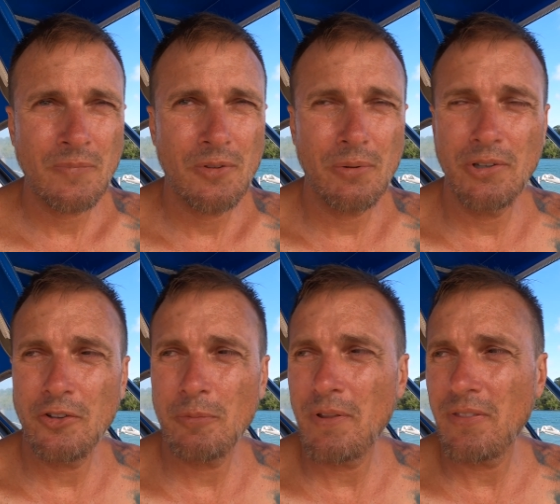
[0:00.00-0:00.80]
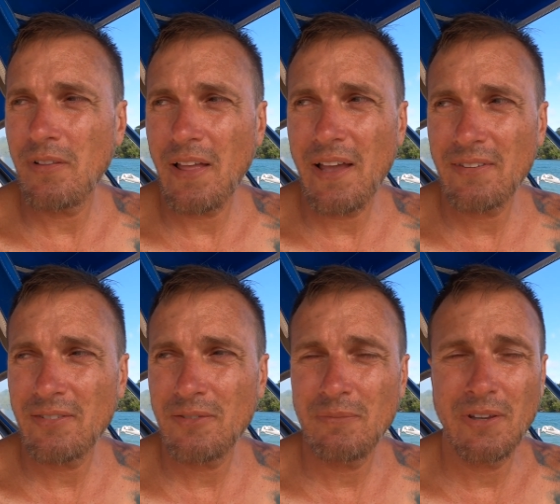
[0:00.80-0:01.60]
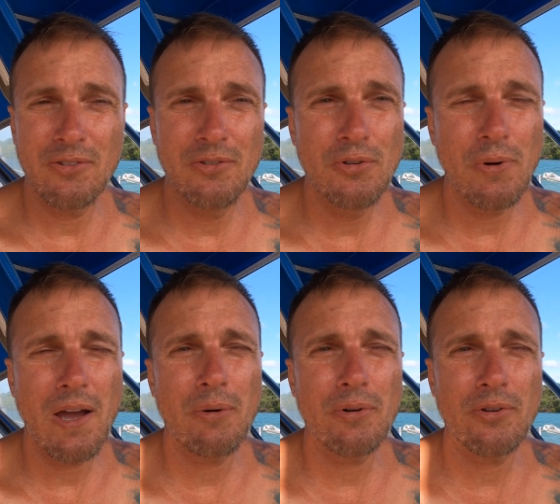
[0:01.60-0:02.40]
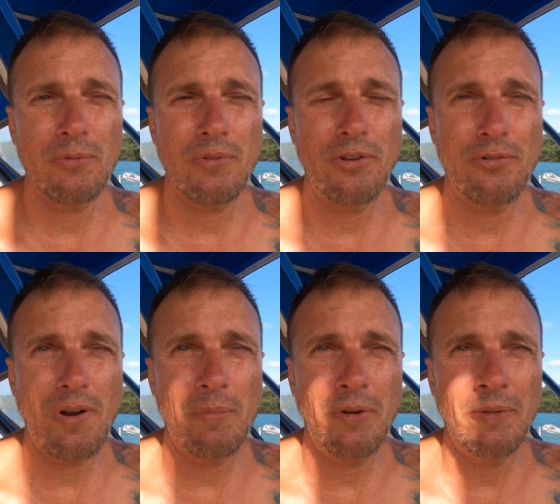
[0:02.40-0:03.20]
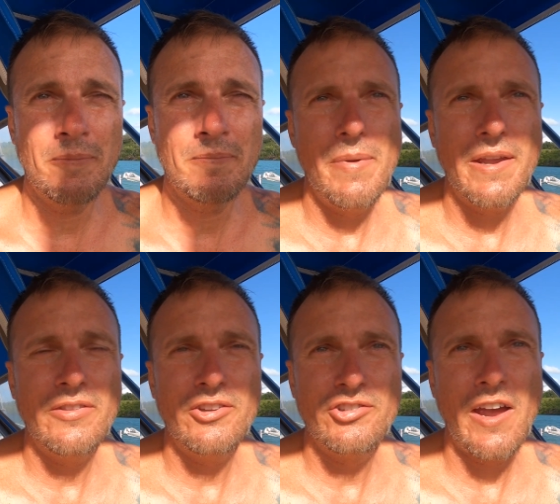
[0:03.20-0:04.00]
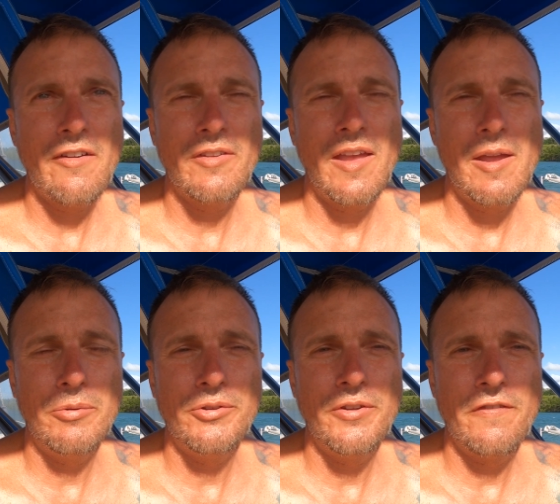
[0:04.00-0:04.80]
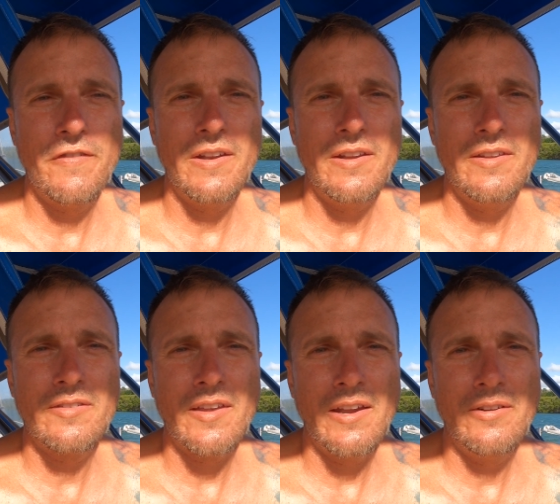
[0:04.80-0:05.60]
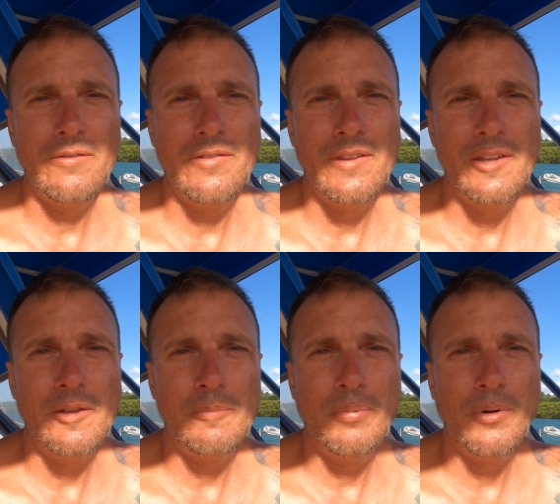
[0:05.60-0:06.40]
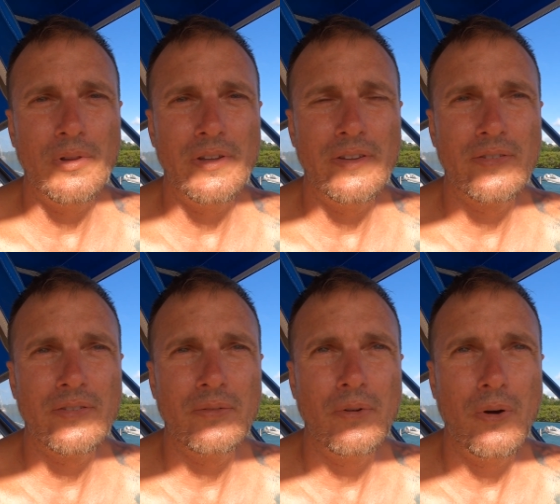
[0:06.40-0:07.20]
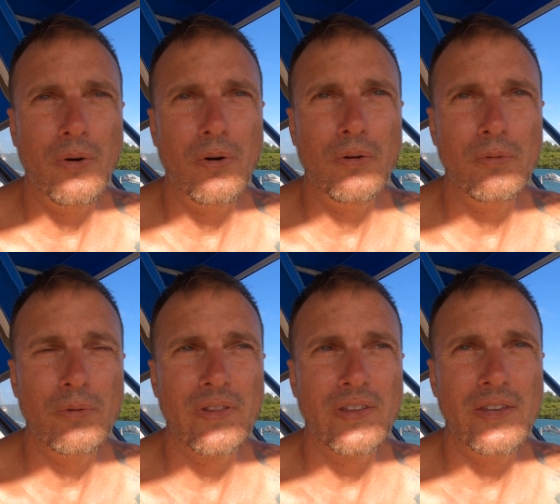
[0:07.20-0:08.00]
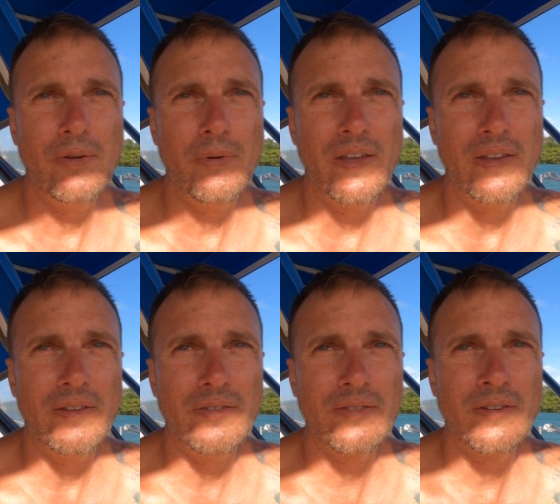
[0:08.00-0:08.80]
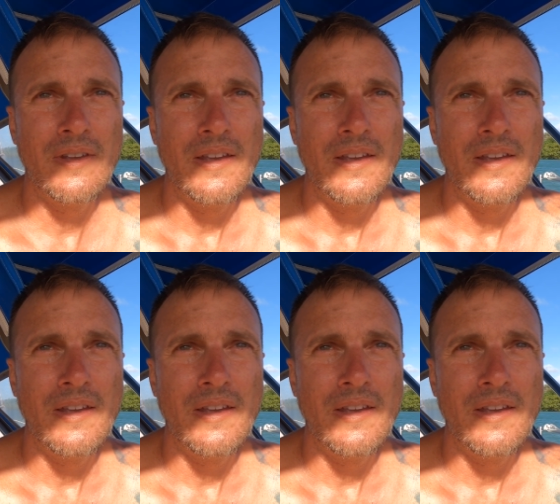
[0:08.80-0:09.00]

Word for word: So I just spent the last like two hours with a Dremel making the shaft able to fit inside of the pulley's hole where the keyway is.